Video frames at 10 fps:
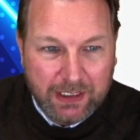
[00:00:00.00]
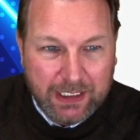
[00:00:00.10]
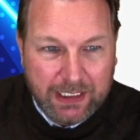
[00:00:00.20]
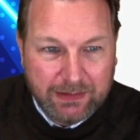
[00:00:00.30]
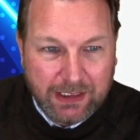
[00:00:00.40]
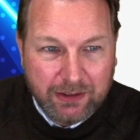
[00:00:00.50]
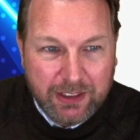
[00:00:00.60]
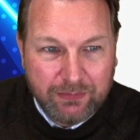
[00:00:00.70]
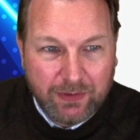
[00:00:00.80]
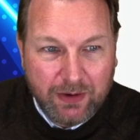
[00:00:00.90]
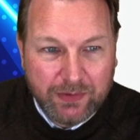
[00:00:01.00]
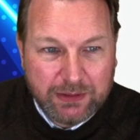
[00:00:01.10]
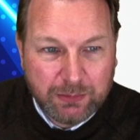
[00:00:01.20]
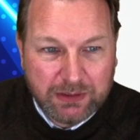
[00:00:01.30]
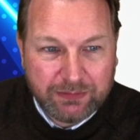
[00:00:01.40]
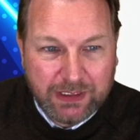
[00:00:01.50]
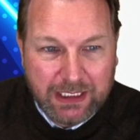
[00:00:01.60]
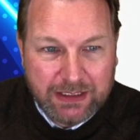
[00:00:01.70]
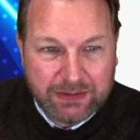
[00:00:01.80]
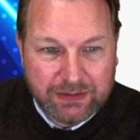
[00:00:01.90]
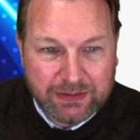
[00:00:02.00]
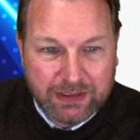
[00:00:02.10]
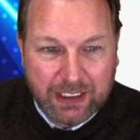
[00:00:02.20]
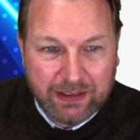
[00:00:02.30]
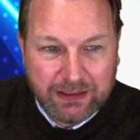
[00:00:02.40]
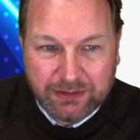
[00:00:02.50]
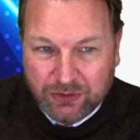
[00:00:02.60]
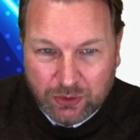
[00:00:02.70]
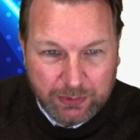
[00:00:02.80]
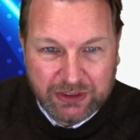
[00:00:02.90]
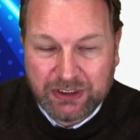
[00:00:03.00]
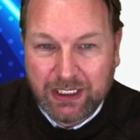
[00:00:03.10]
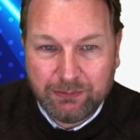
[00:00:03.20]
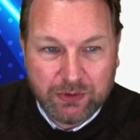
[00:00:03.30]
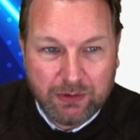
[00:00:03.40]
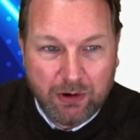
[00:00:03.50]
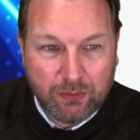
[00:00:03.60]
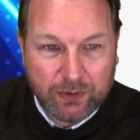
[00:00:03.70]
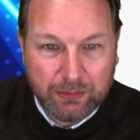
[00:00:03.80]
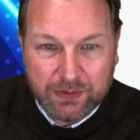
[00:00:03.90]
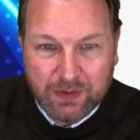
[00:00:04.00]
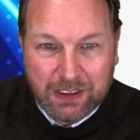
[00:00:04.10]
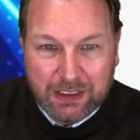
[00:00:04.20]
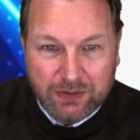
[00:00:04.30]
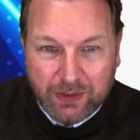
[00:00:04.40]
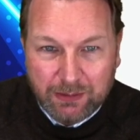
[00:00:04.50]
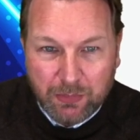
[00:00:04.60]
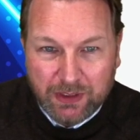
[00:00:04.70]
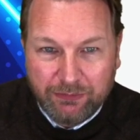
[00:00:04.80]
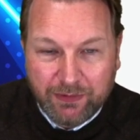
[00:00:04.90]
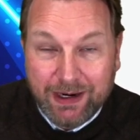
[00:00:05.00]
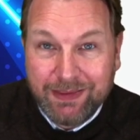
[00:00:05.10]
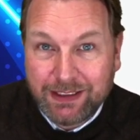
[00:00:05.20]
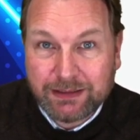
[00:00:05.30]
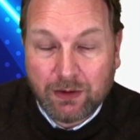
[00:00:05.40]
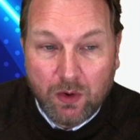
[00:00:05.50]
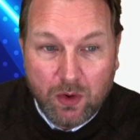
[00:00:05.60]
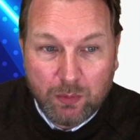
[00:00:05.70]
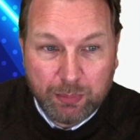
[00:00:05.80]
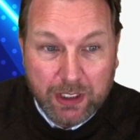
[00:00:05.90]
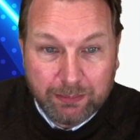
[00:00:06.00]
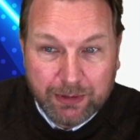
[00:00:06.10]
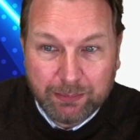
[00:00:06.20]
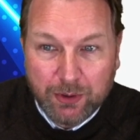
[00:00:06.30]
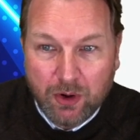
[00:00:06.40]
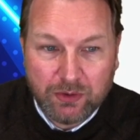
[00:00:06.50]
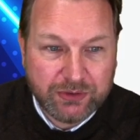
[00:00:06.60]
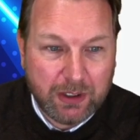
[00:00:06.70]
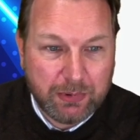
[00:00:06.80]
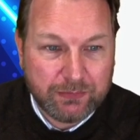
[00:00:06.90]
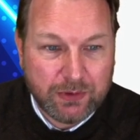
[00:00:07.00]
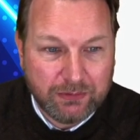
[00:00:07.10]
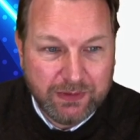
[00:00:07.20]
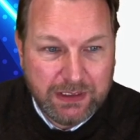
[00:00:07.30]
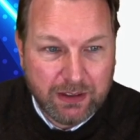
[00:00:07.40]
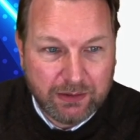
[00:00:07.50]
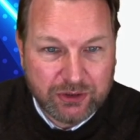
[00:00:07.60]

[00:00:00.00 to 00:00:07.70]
And here you have all these modifications, and it's too much time to go over it, but you can modify this whole pop-up on top of your video.